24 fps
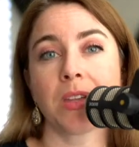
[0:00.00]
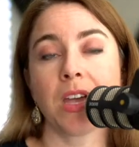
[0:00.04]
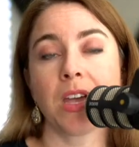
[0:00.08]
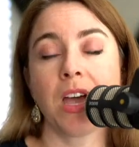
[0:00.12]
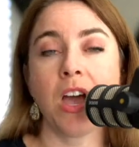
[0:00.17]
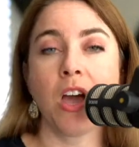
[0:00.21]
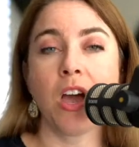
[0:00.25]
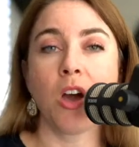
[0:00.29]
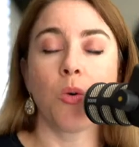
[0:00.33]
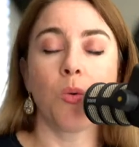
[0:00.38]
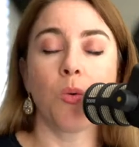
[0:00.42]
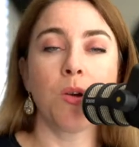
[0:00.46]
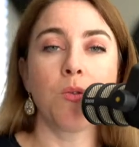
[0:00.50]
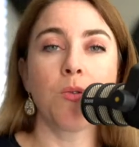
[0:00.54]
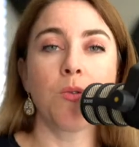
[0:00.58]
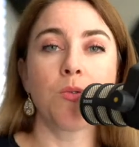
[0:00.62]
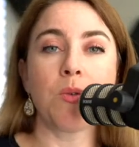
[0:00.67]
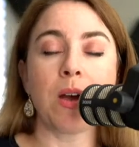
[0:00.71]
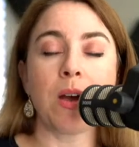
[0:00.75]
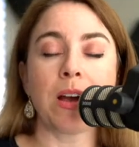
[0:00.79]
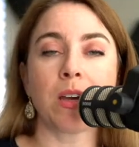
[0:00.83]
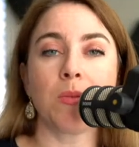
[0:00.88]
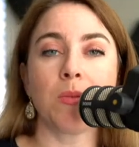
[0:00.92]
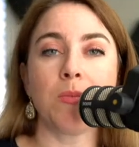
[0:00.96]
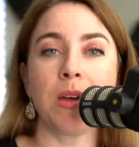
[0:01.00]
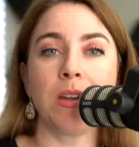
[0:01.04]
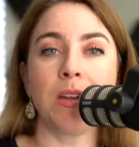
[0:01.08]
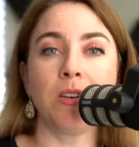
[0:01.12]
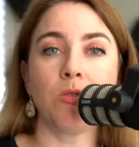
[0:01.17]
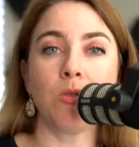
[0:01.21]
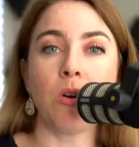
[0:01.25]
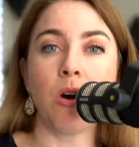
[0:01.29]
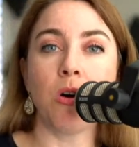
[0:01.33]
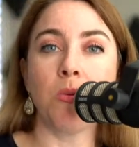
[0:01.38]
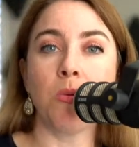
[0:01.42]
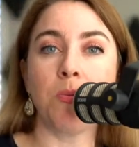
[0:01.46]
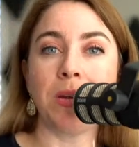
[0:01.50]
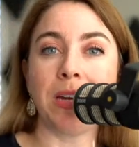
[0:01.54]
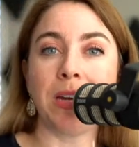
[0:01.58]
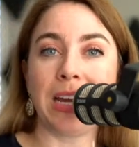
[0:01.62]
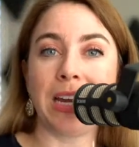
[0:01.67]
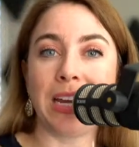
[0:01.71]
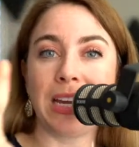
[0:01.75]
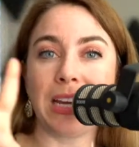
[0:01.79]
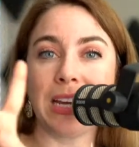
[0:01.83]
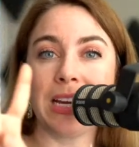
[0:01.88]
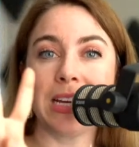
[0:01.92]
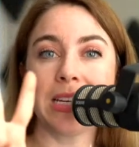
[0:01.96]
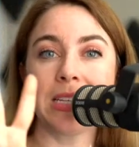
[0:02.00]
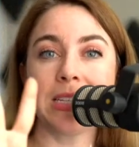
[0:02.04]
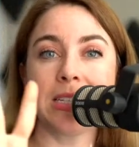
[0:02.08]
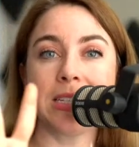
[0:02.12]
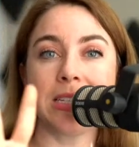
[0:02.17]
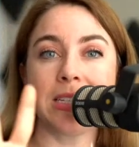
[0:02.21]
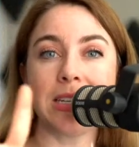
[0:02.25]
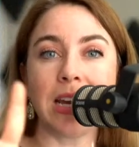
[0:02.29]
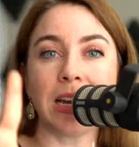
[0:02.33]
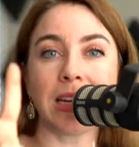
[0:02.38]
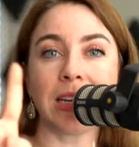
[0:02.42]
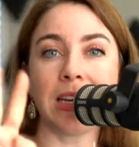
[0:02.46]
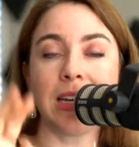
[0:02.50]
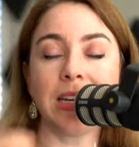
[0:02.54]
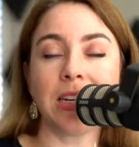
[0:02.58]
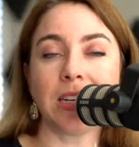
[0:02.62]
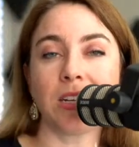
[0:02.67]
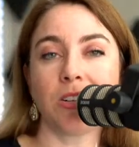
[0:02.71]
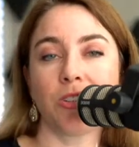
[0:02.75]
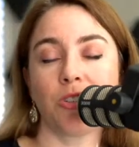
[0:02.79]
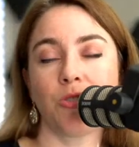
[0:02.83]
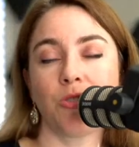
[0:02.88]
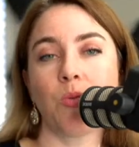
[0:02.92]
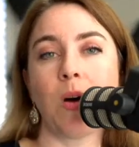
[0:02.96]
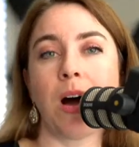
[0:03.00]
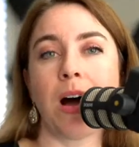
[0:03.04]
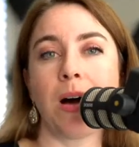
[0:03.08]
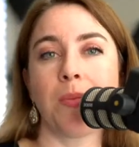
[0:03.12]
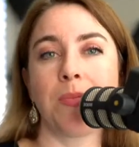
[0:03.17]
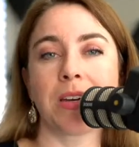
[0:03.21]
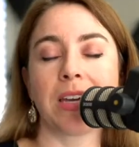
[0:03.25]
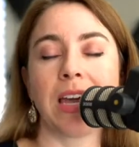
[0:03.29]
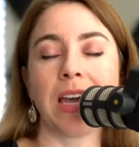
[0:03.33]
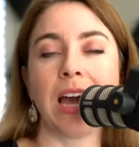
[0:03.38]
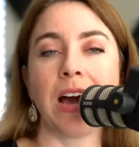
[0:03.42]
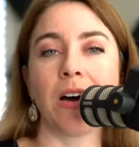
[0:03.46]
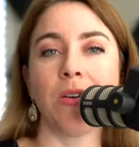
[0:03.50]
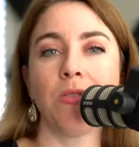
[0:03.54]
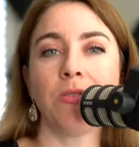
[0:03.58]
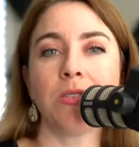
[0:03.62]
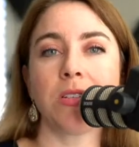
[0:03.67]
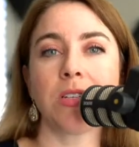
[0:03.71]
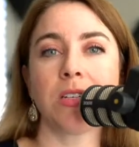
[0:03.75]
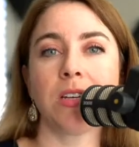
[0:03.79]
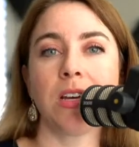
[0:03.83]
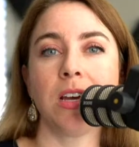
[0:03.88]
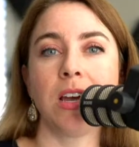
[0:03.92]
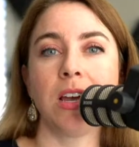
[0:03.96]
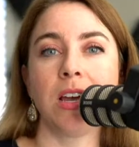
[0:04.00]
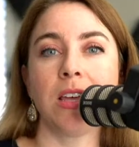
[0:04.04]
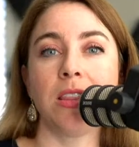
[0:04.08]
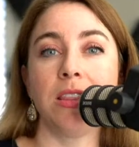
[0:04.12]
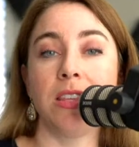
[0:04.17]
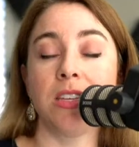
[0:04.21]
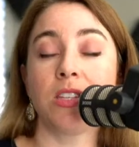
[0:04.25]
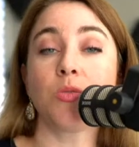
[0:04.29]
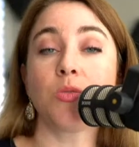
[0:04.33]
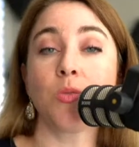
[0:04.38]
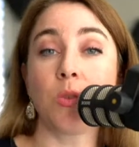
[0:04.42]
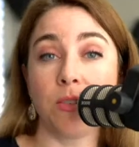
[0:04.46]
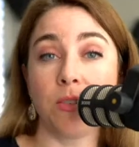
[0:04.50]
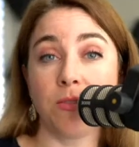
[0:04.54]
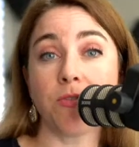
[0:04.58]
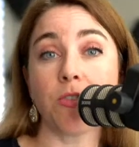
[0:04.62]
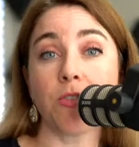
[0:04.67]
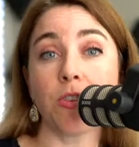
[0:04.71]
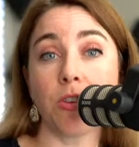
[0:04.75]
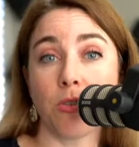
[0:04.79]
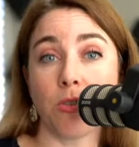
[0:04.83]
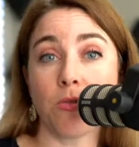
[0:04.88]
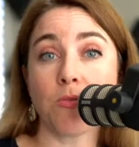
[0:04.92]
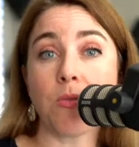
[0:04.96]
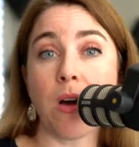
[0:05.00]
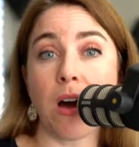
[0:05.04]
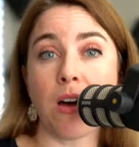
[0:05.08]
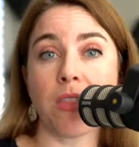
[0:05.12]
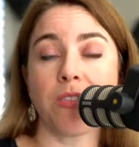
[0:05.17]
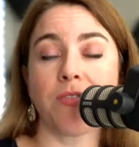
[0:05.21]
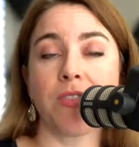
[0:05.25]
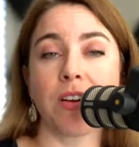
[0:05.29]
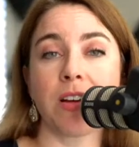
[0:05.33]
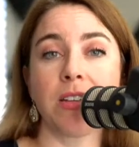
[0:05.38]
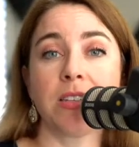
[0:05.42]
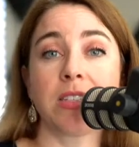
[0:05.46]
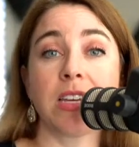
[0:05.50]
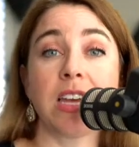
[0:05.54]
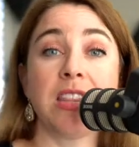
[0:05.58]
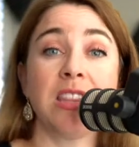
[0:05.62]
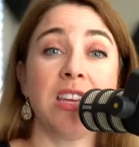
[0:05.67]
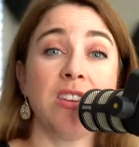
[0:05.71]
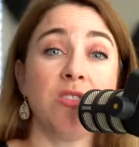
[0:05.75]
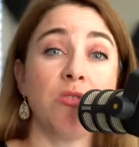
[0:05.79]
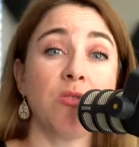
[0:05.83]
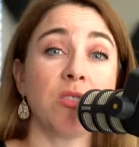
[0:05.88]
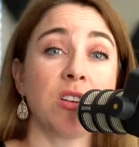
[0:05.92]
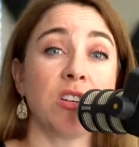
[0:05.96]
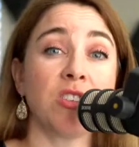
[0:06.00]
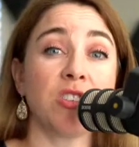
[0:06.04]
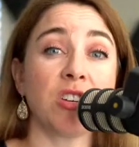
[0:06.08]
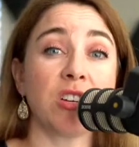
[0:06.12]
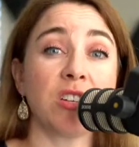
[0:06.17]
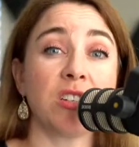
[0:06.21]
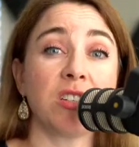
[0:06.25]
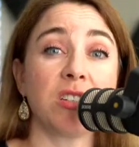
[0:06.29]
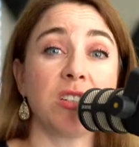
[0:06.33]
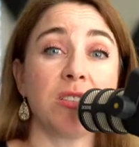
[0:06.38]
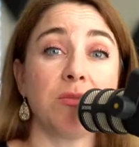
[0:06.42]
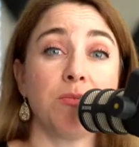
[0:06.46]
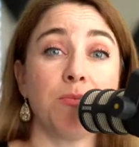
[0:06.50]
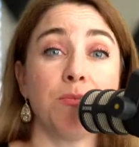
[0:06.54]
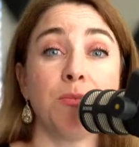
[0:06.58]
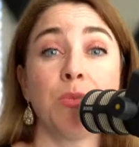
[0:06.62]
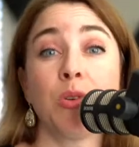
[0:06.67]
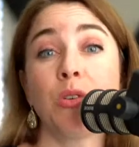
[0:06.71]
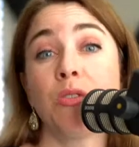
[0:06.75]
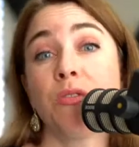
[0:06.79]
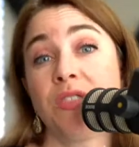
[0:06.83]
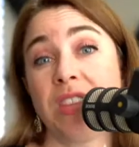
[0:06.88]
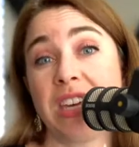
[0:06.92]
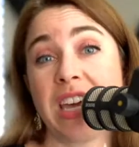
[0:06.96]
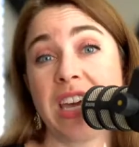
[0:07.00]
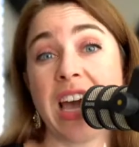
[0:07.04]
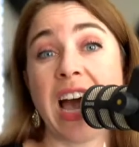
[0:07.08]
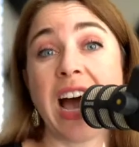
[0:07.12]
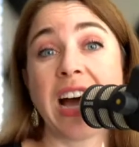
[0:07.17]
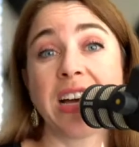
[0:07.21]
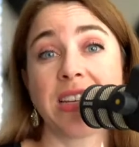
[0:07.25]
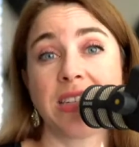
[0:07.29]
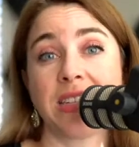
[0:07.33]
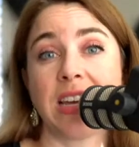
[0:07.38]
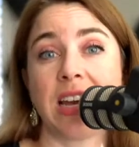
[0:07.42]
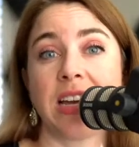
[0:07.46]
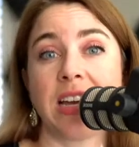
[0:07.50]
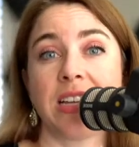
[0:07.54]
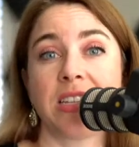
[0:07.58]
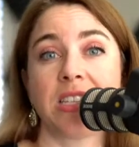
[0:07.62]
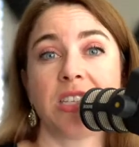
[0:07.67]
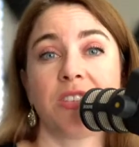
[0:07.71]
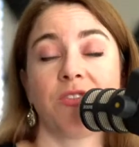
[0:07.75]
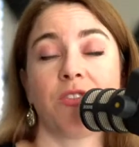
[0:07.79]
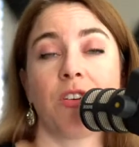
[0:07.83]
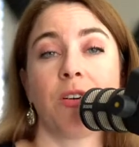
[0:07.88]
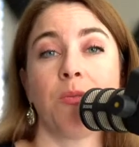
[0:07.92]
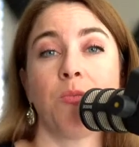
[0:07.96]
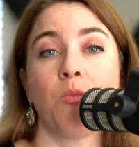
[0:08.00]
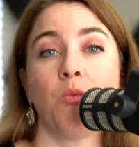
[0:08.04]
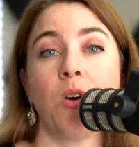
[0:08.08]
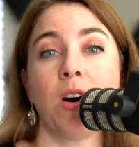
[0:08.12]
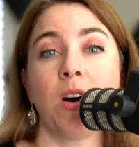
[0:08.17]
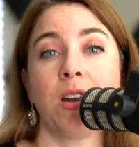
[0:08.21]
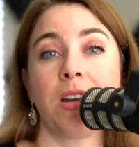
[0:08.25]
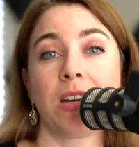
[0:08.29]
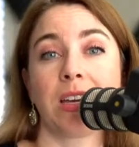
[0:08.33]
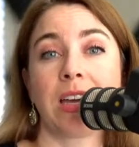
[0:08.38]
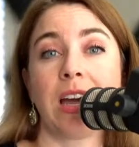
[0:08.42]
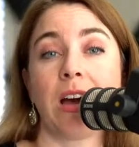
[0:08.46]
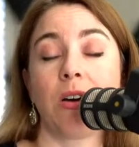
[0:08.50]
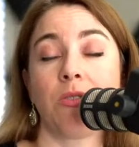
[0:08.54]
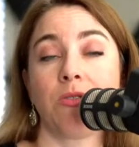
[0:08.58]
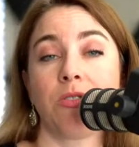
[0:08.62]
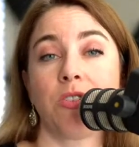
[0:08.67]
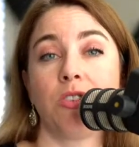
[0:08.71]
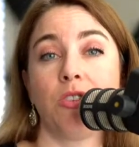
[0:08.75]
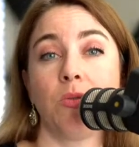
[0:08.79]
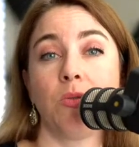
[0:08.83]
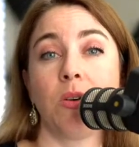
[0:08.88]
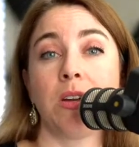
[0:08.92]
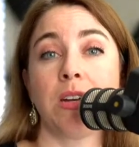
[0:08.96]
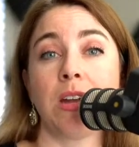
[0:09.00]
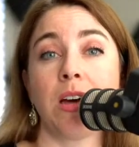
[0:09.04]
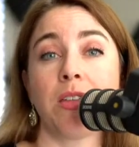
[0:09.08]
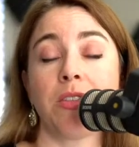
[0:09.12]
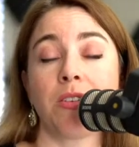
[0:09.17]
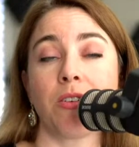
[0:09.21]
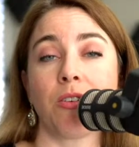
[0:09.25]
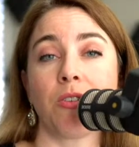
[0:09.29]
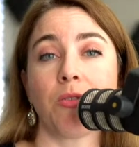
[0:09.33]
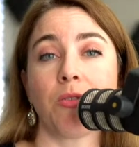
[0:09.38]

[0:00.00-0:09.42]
We would recommend you open a second Schwab account, this one for your Roth funds, and then you can just move the assets from one account to another.